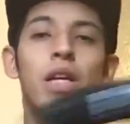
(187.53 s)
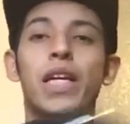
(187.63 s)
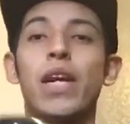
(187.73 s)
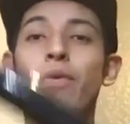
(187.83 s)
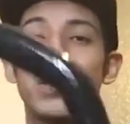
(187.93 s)

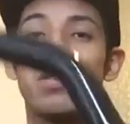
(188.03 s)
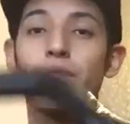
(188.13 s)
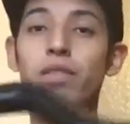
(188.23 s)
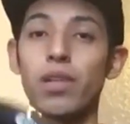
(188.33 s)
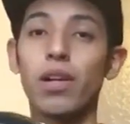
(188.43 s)
Can't wait to
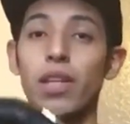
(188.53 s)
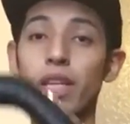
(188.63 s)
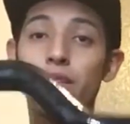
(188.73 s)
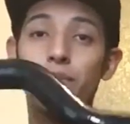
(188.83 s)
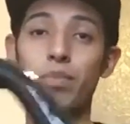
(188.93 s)
install
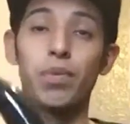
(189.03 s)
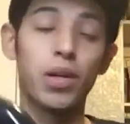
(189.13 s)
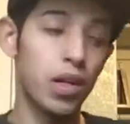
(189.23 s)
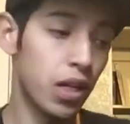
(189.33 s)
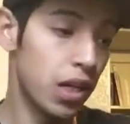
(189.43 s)
these,
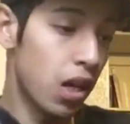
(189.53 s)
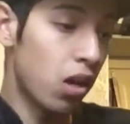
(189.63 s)
but